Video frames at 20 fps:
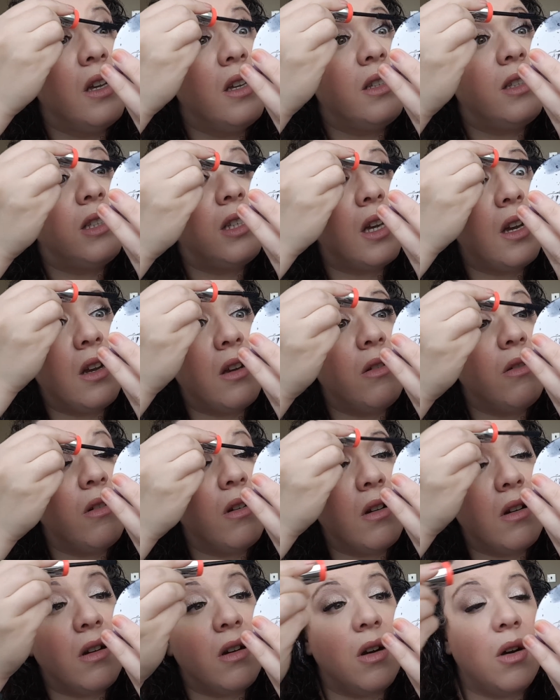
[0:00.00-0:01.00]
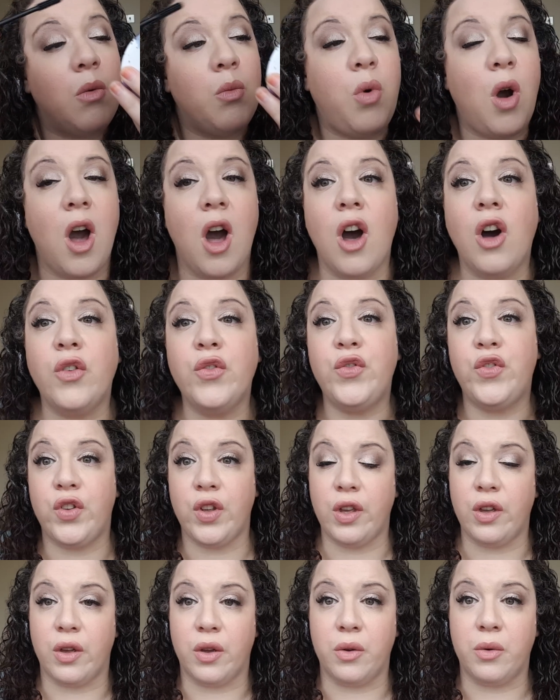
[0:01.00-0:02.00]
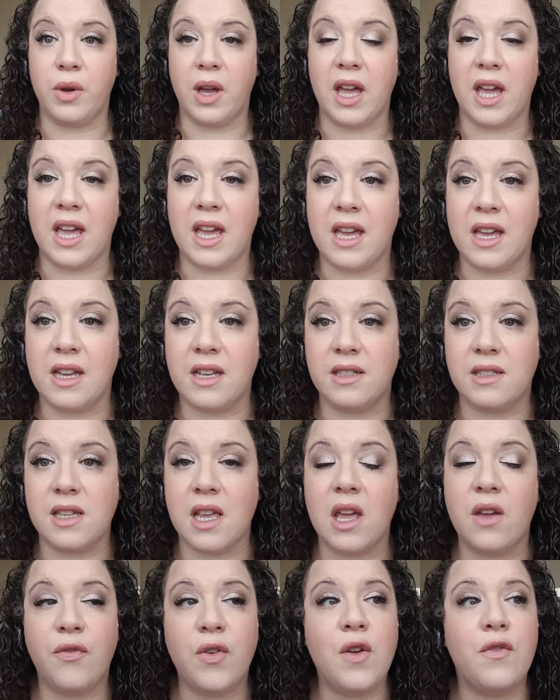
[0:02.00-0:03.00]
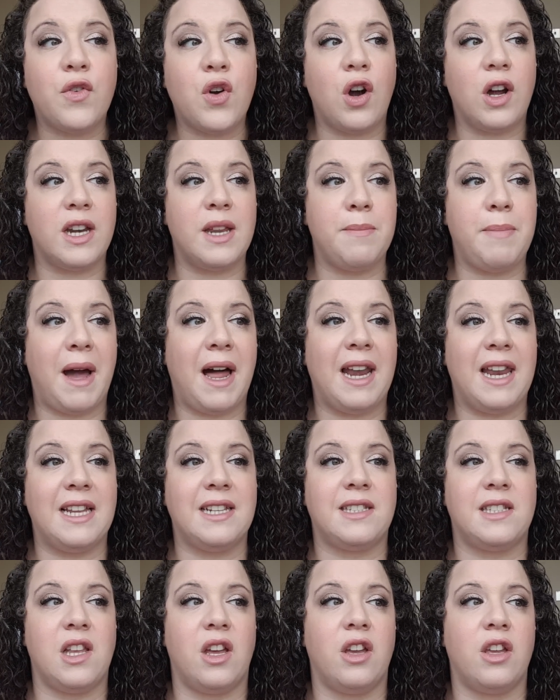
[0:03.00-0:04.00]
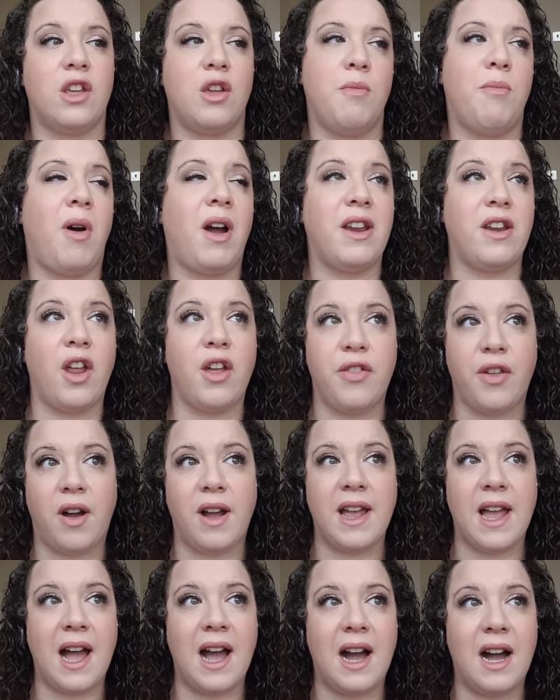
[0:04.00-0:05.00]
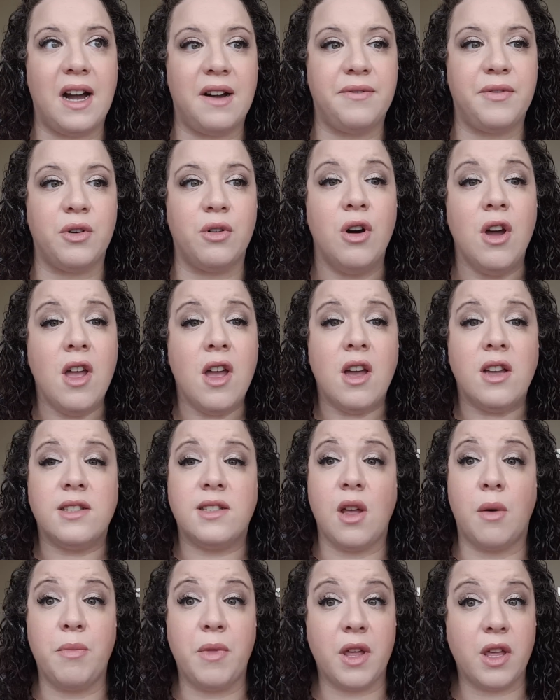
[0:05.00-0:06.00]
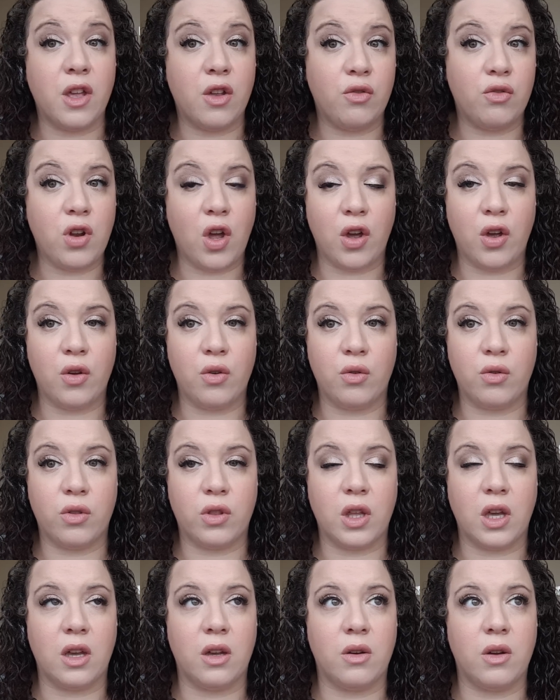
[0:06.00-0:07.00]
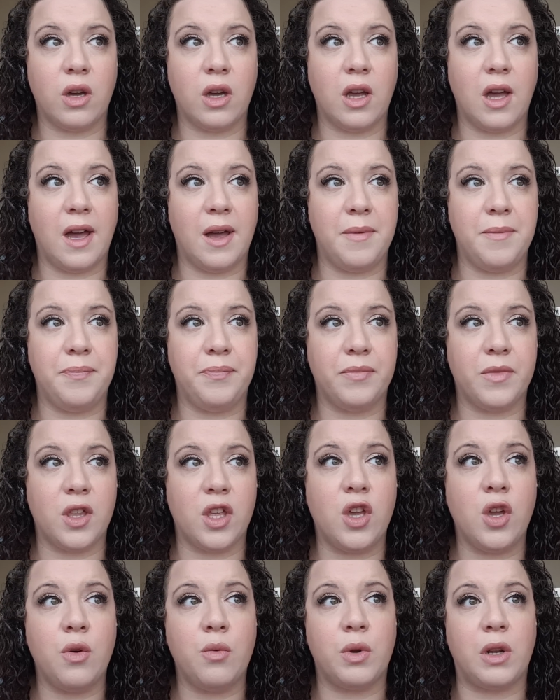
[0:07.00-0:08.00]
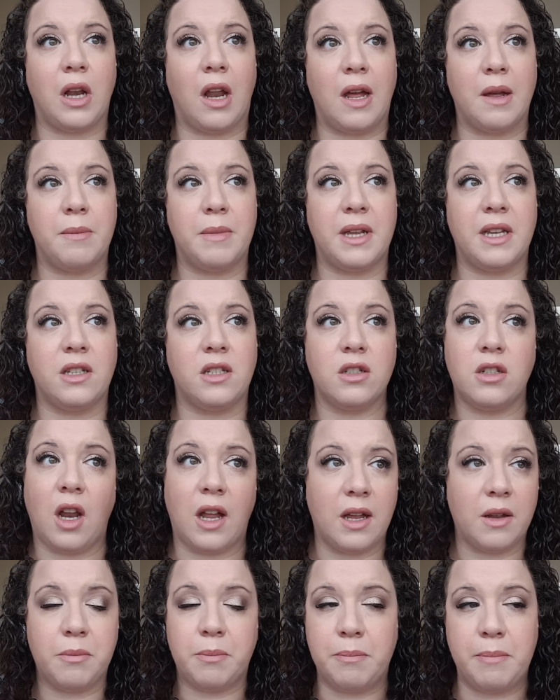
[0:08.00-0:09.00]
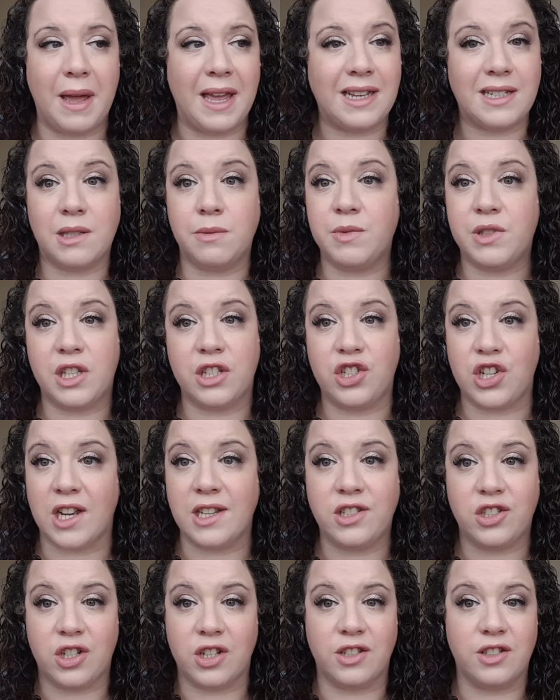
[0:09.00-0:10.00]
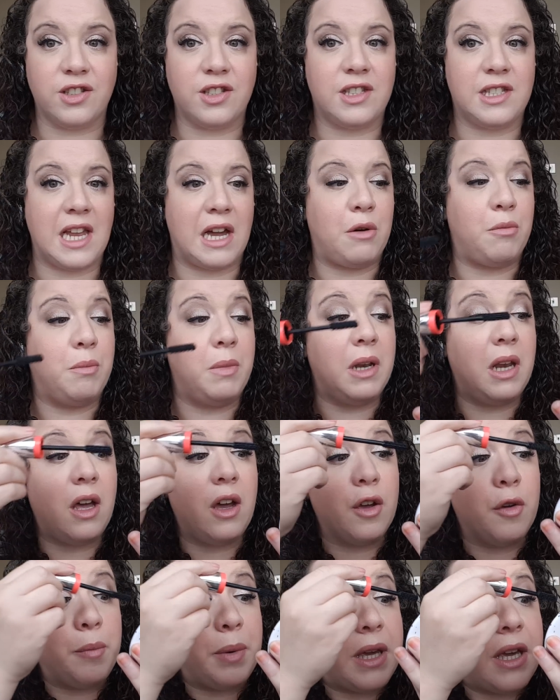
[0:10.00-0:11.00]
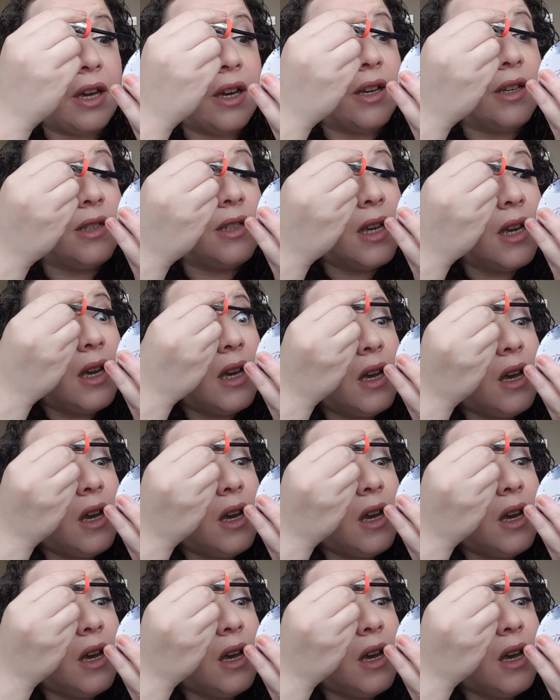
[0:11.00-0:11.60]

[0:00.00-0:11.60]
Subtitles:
So what I'll do is, if you've got any palettes that you might know that I have, or some that you know that you would like me to, like, make some suggestions down below, because